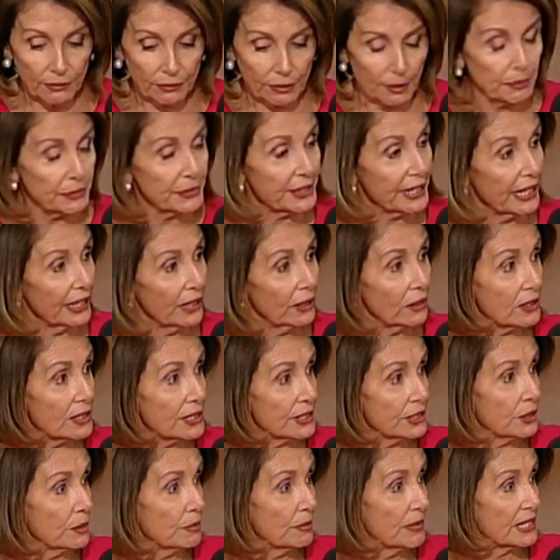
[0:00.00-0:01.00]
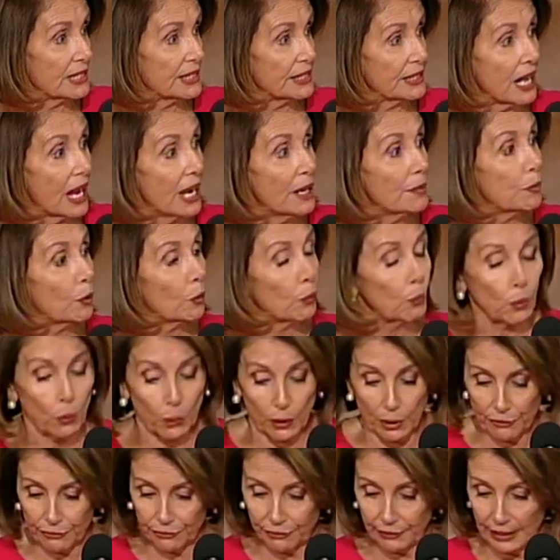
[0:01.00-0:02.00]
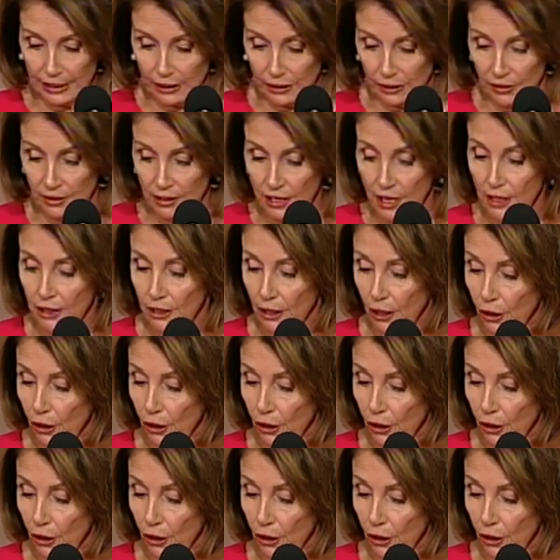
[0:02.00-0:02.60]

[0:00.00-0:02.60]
from terrorism and cyber warfare